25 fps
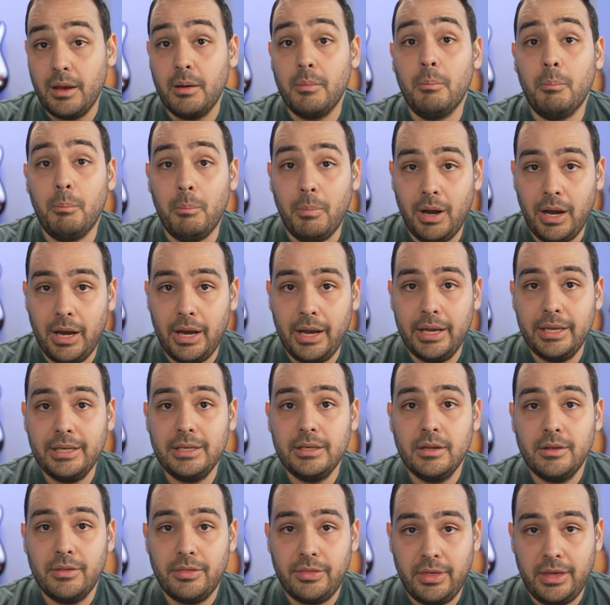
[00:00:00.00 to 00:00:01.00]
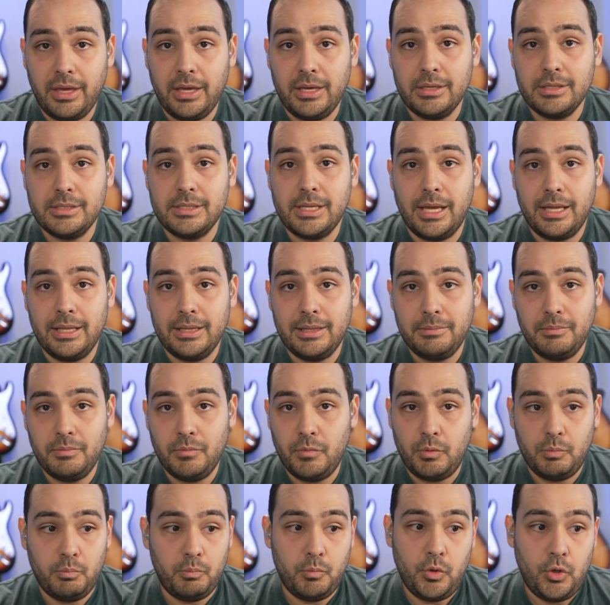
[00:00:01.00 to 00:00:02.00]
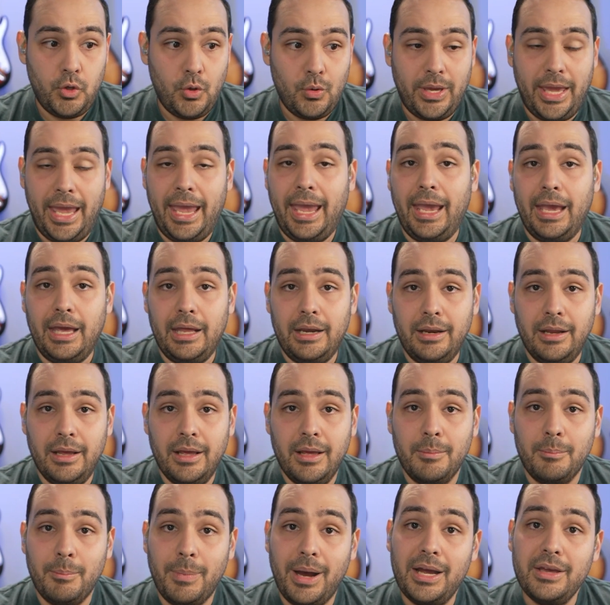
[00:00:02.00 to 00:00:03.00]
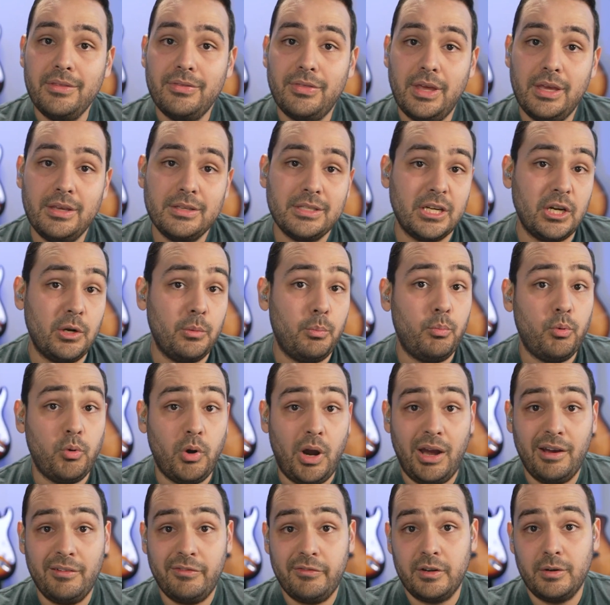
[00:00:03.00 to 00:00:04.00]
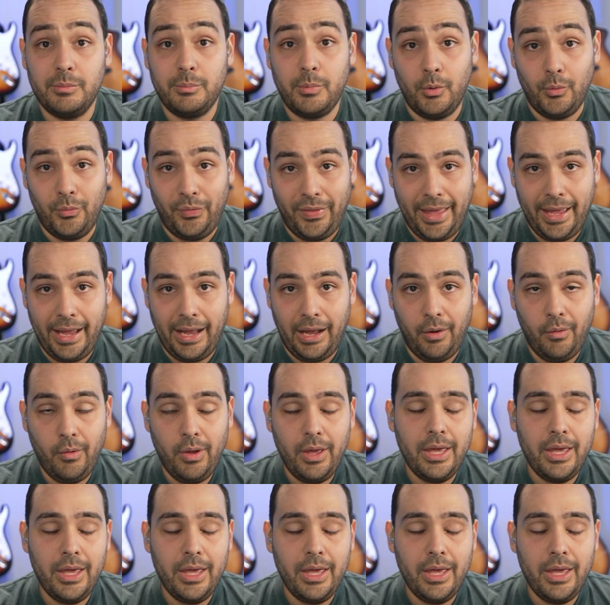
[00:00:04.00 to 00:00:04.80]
Mine things that you can. Mine things that are profitable now.